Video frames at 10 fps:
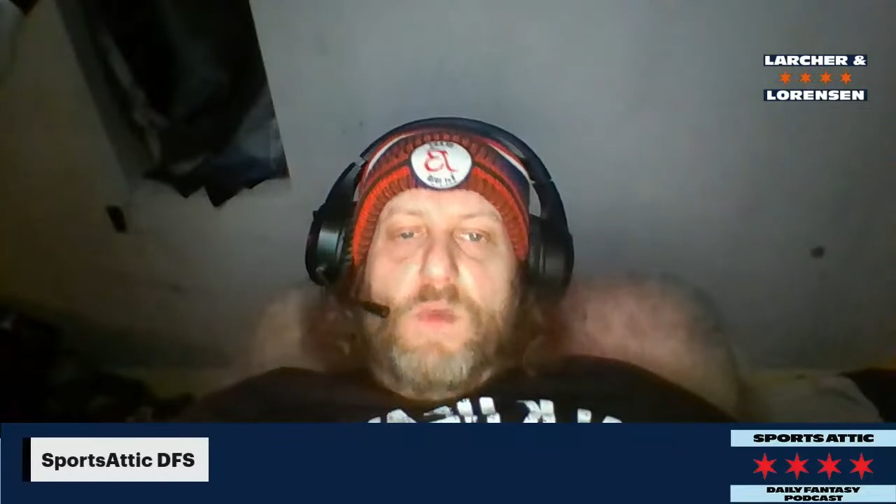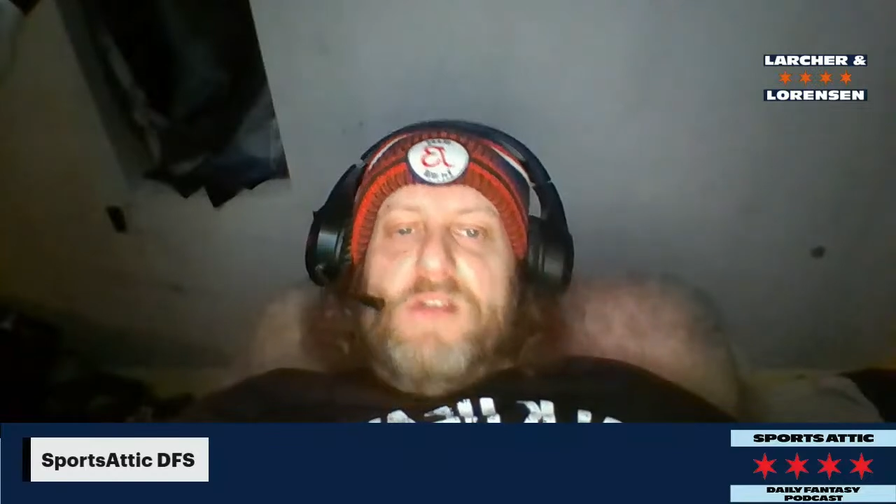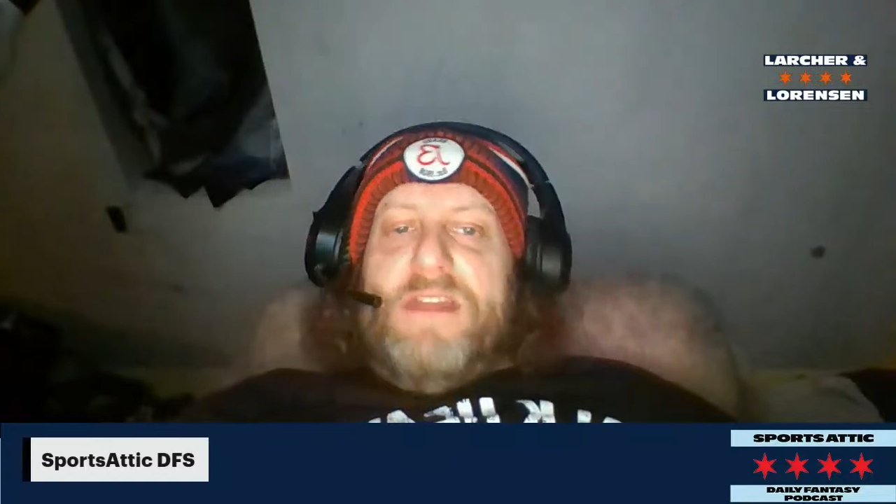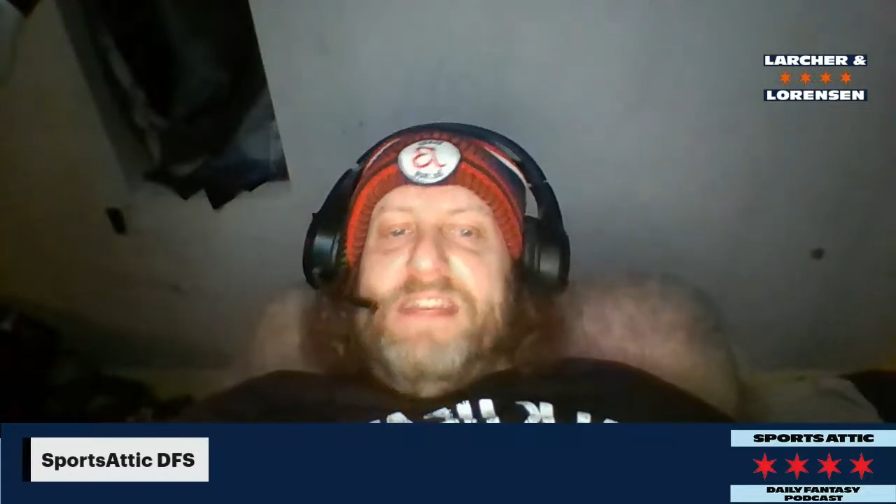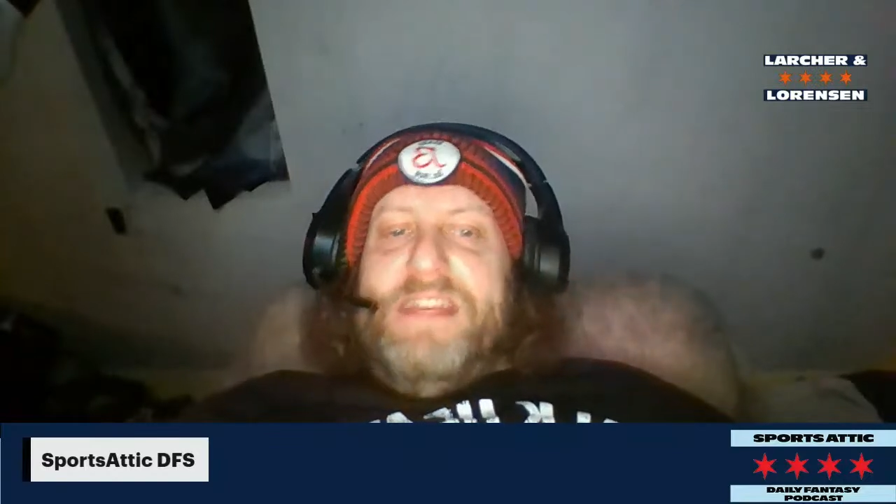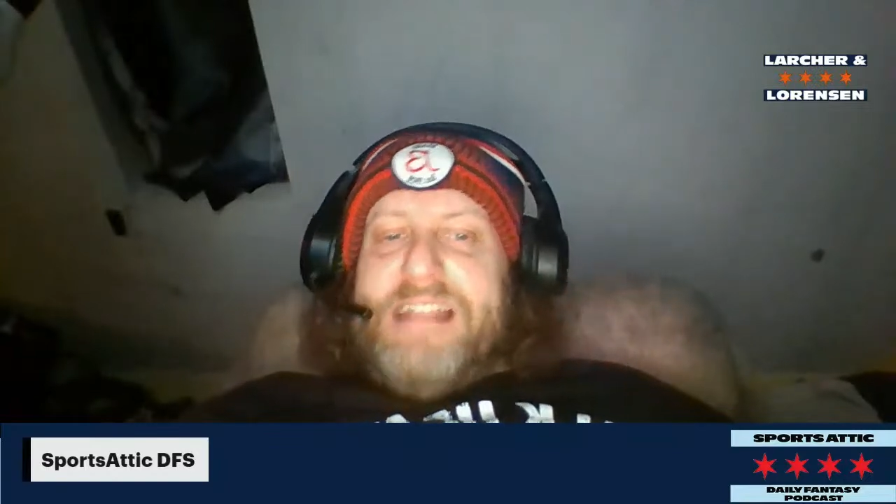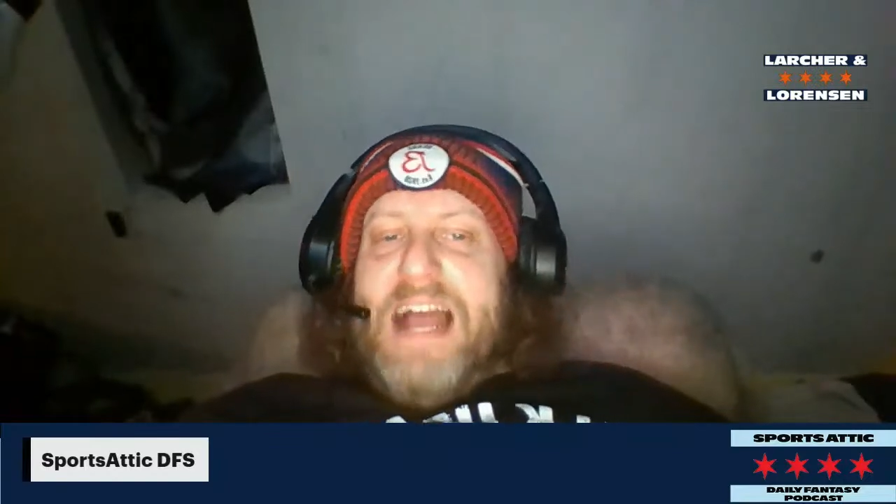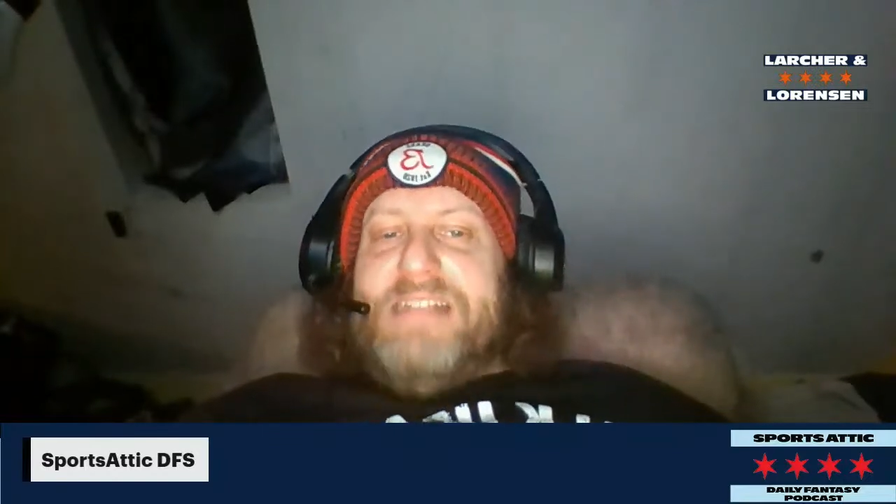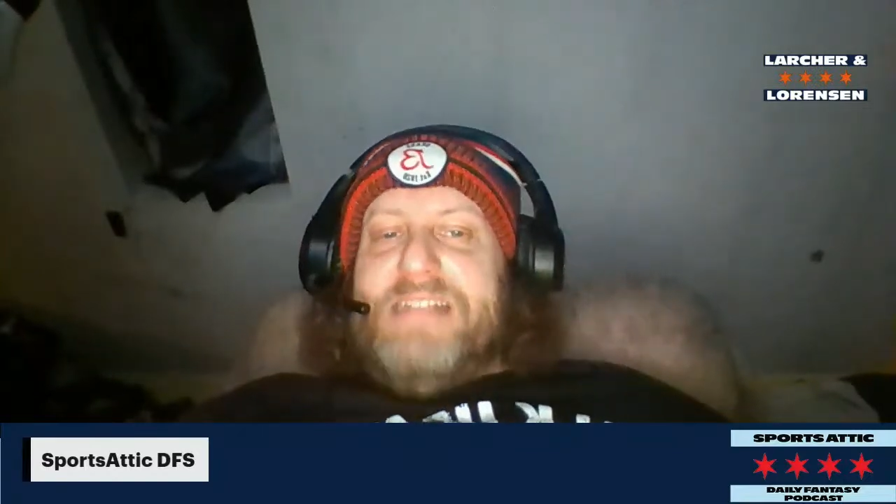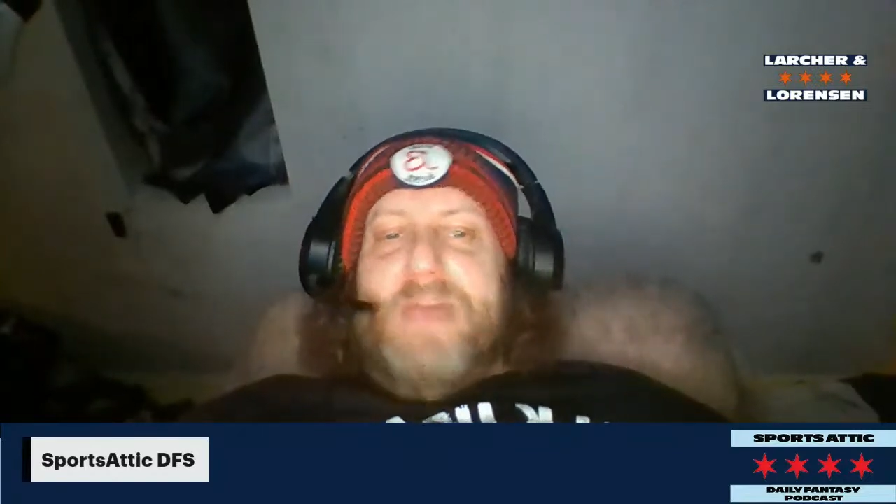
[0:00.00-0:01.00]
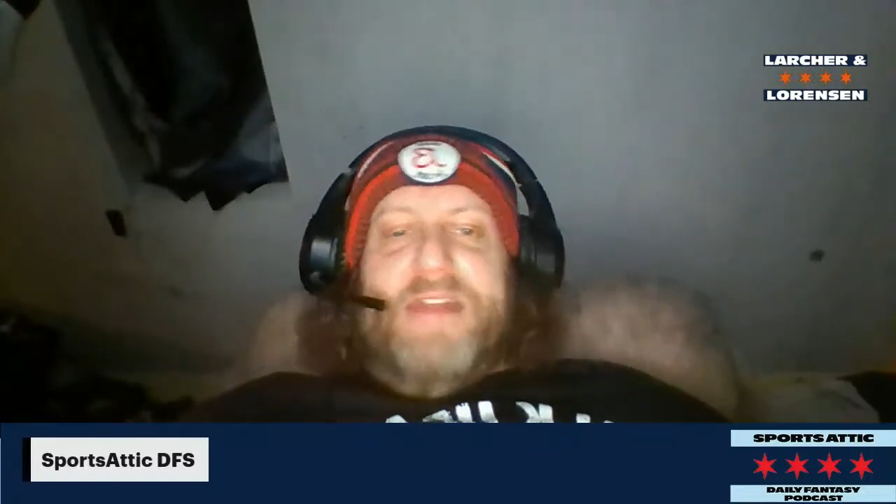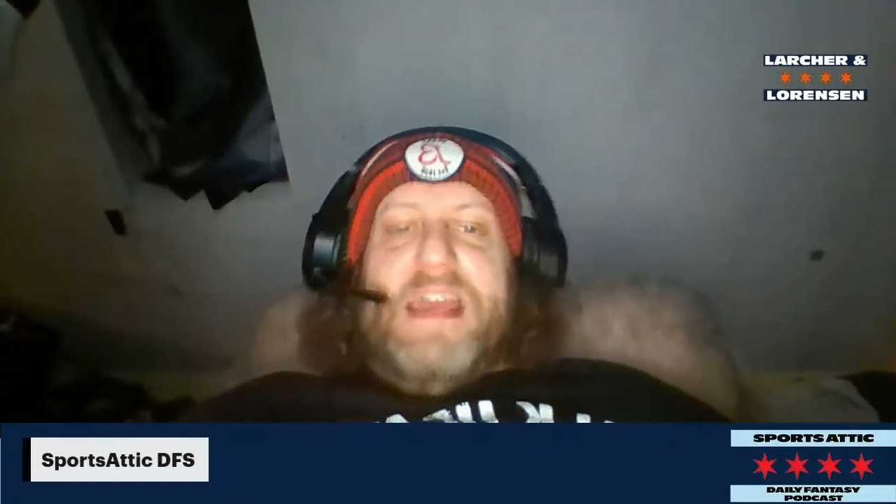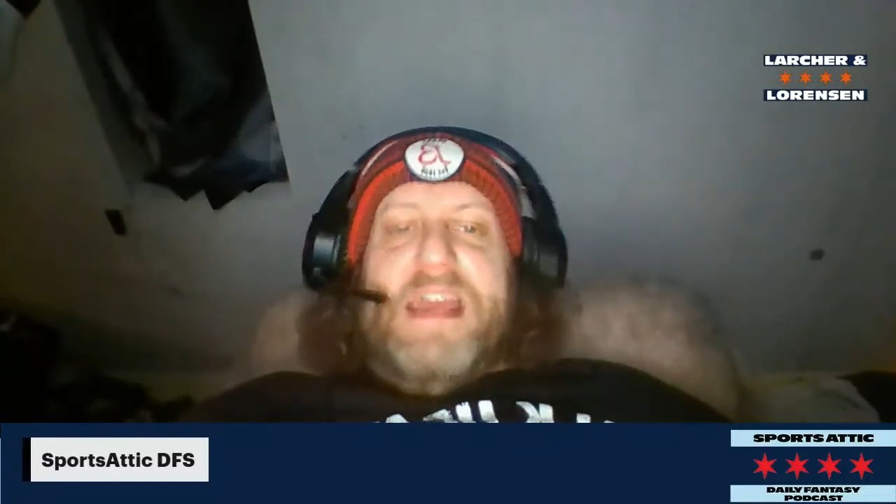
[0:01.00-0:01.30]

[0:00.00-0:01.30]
when you get these guys, man,